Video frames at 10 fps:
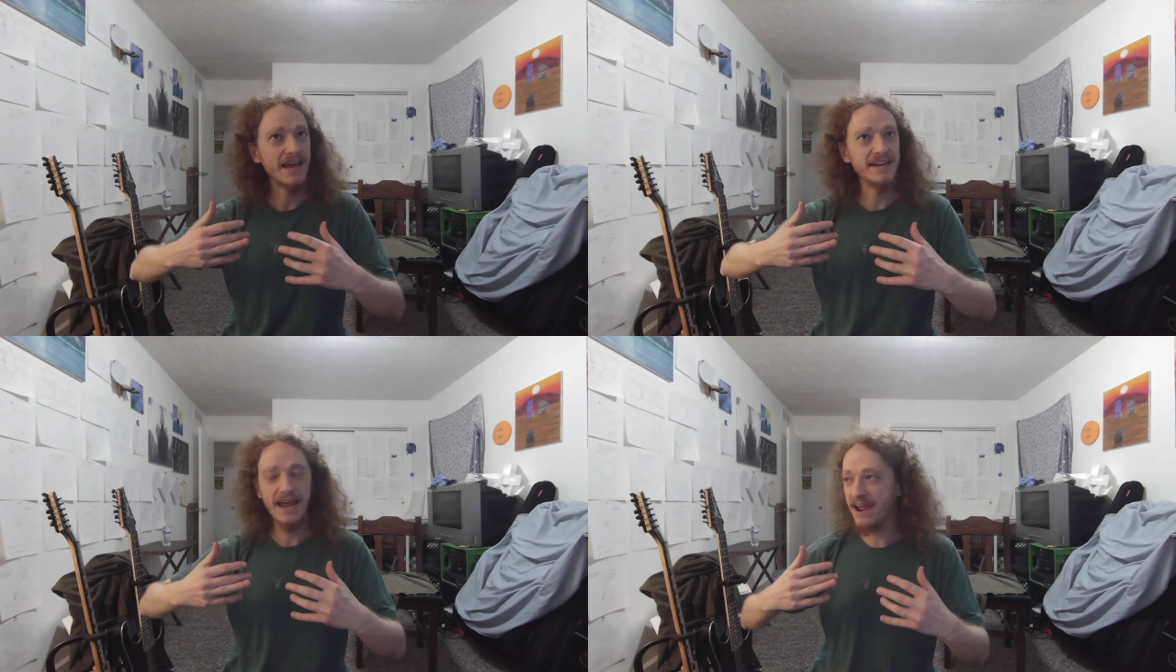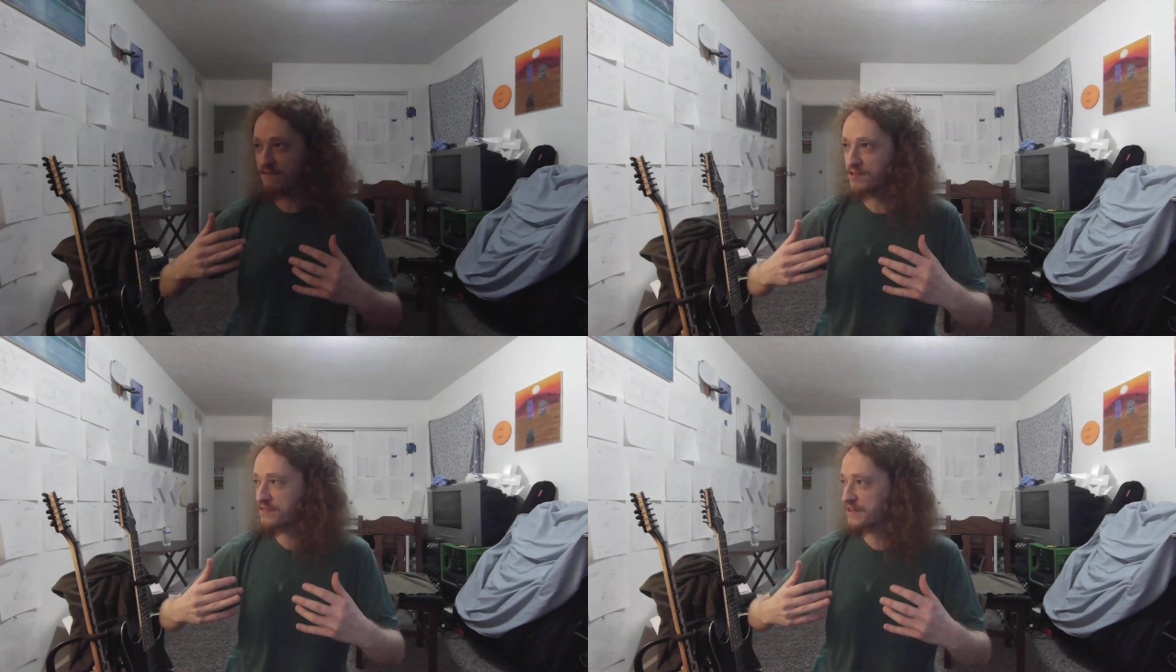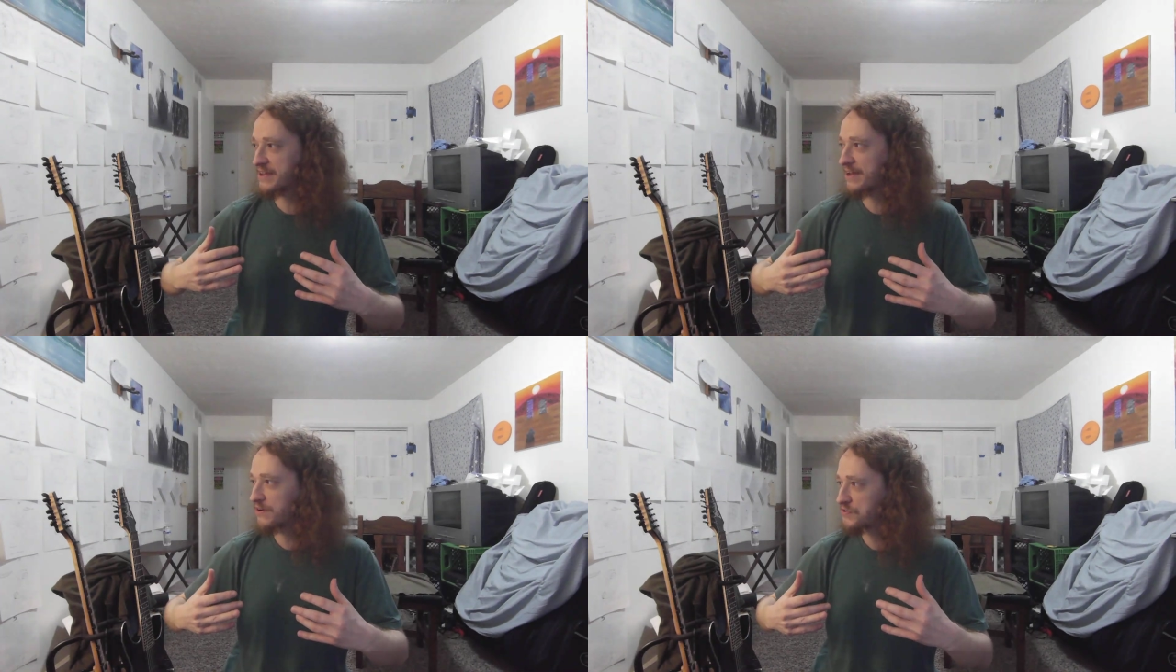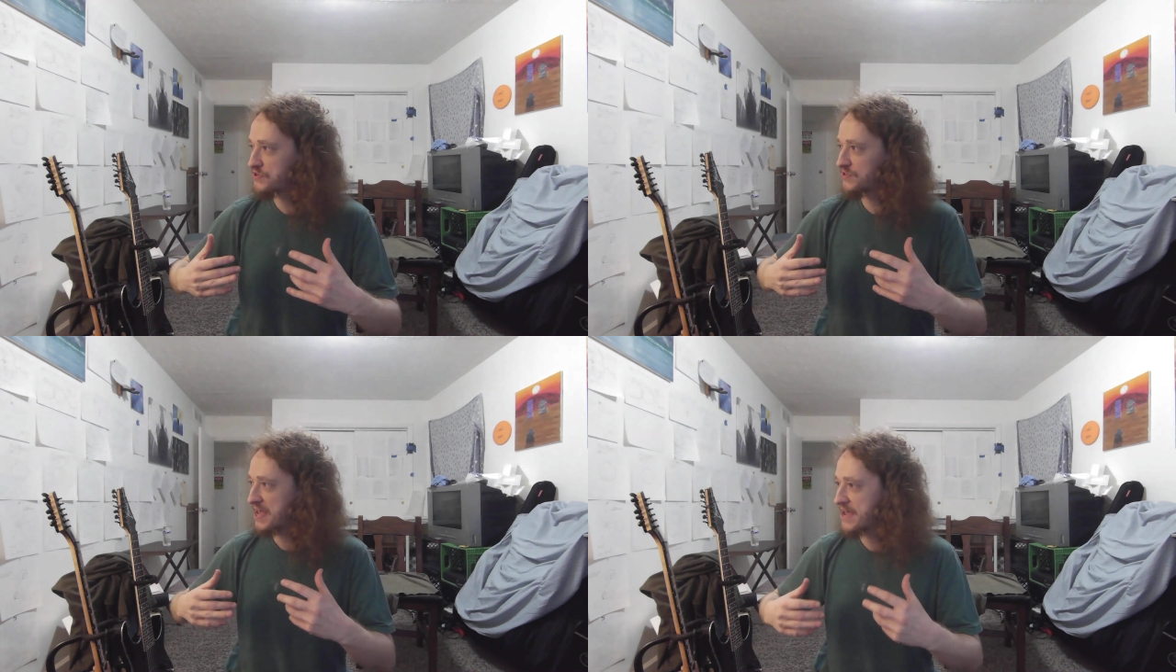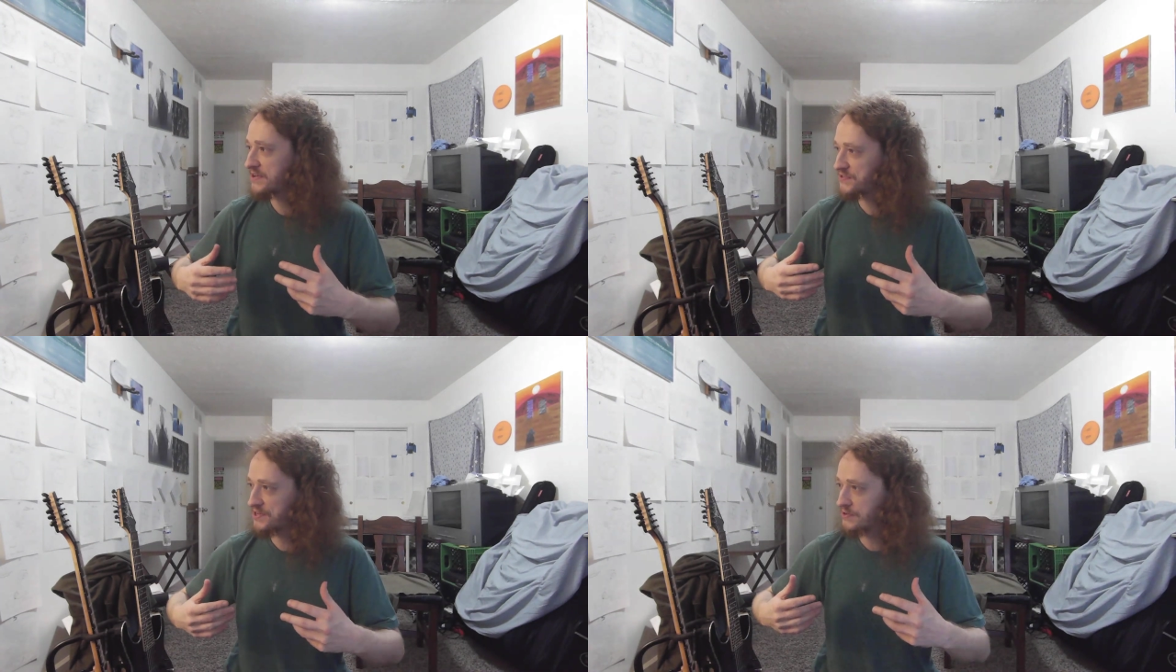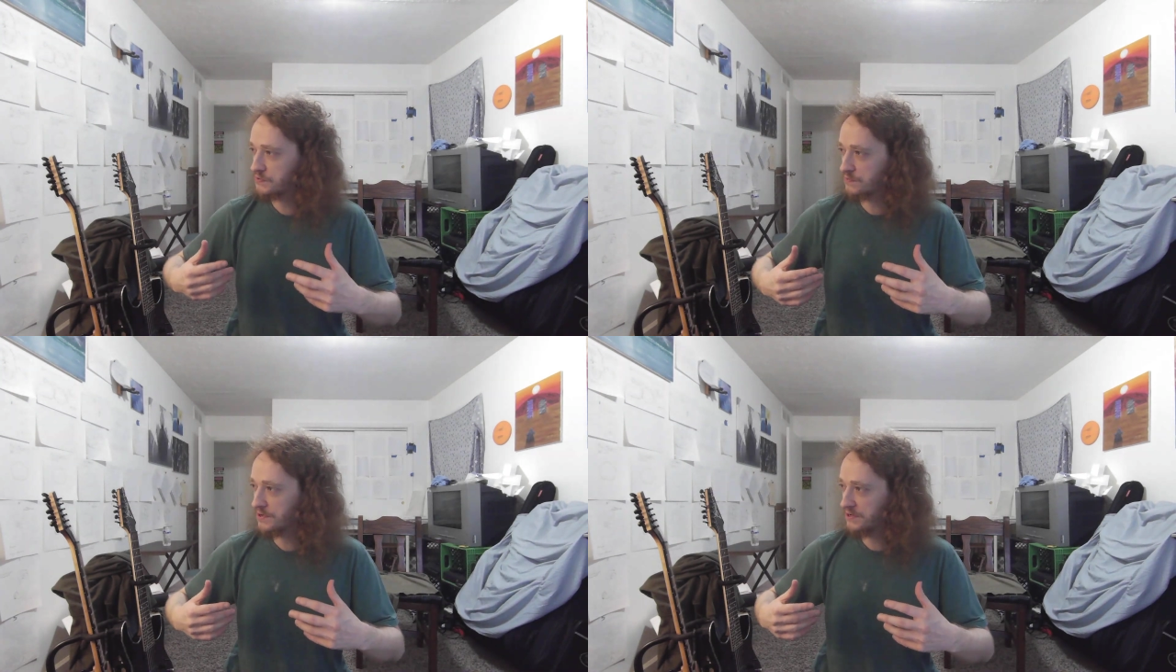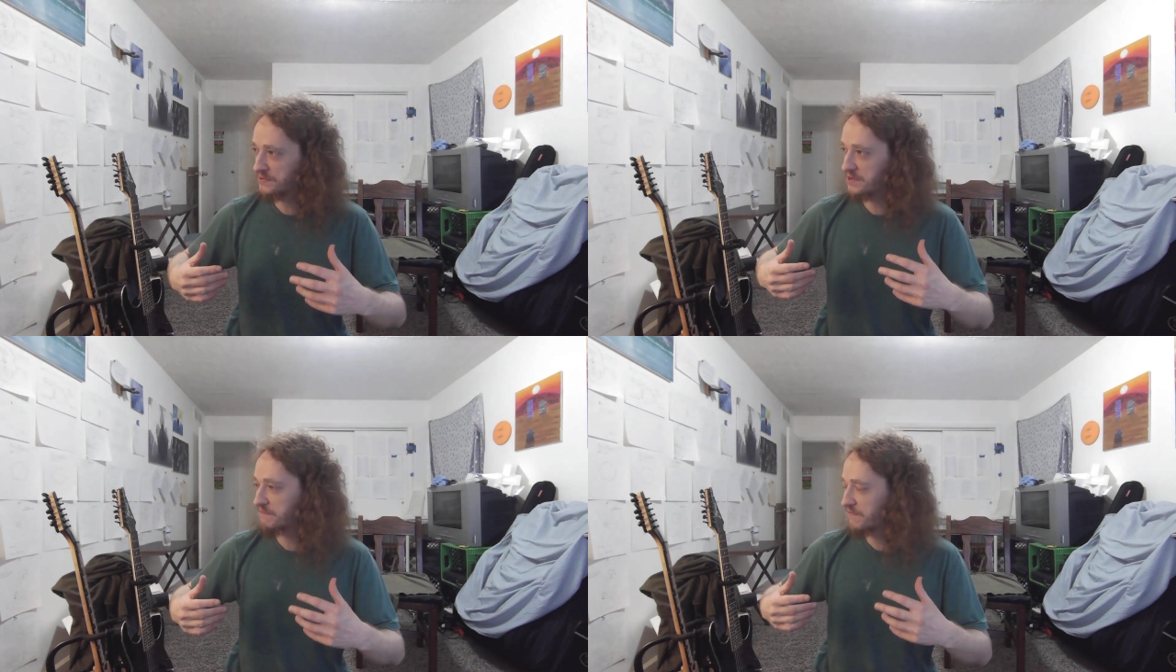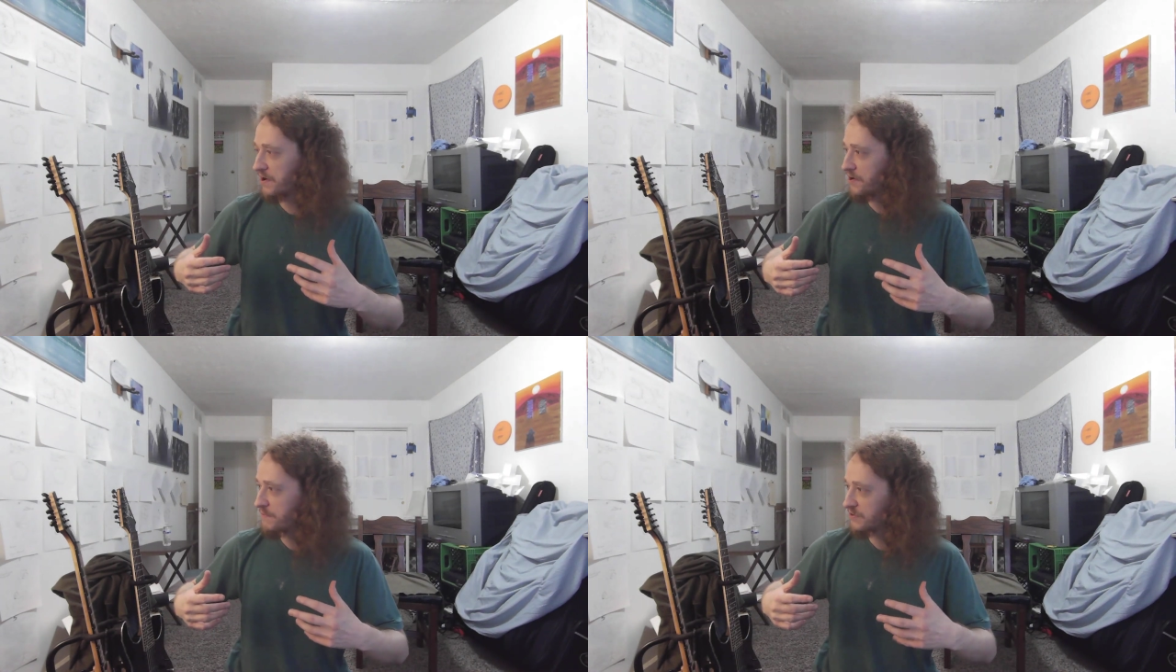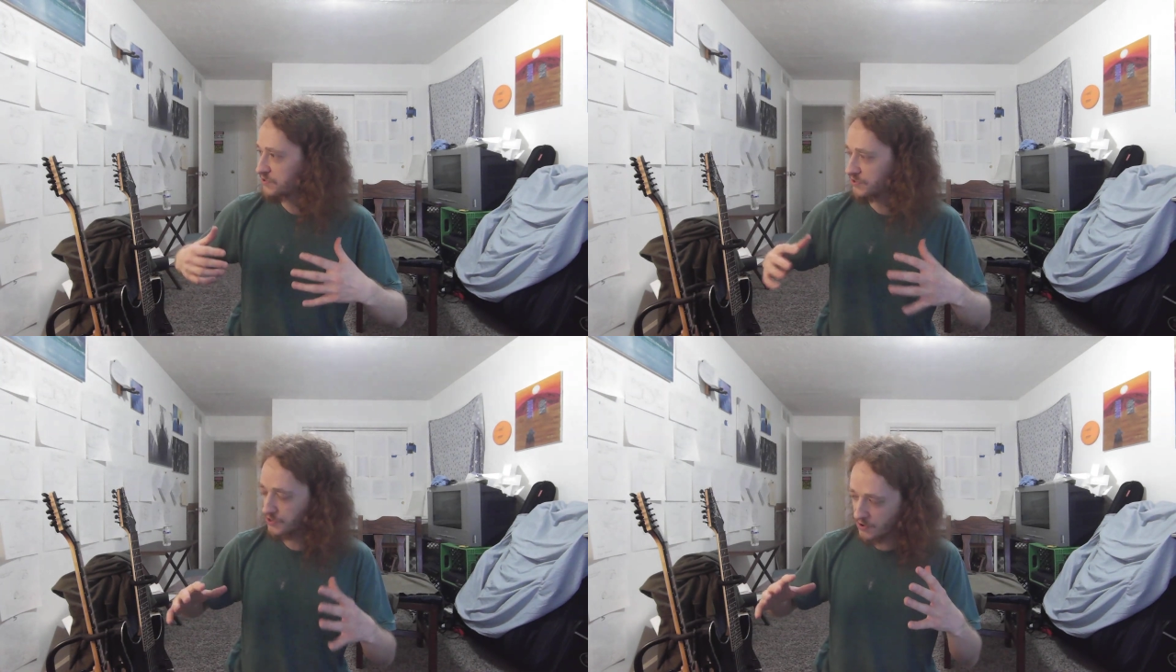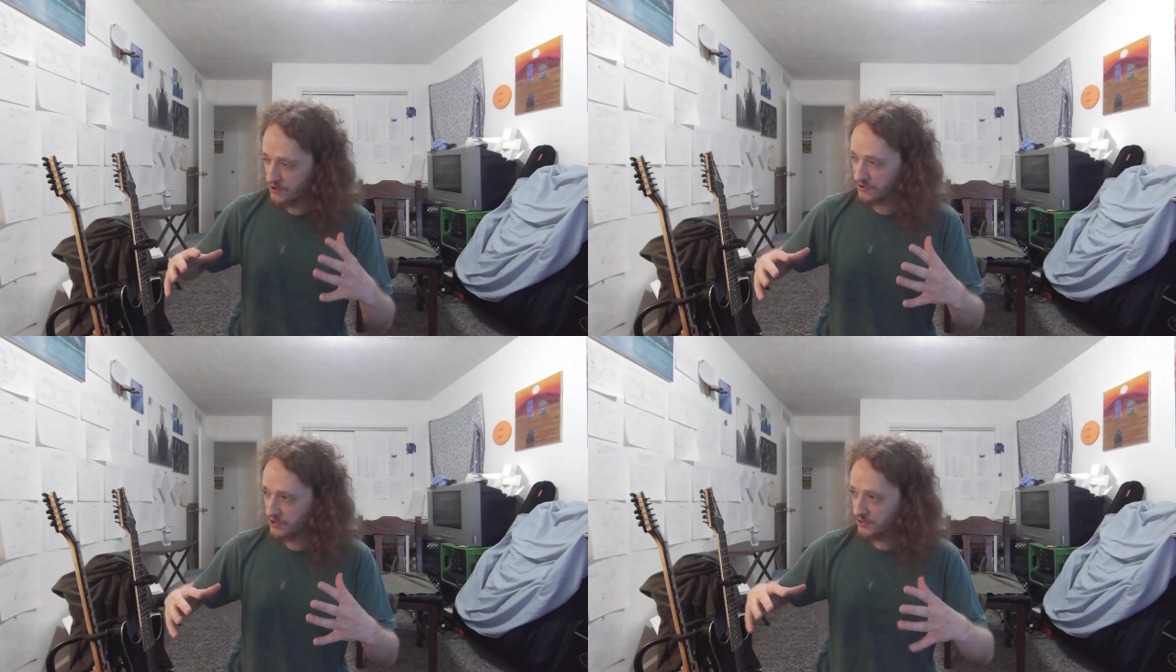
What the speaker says: and everything else is hazy as well. The environment's dark.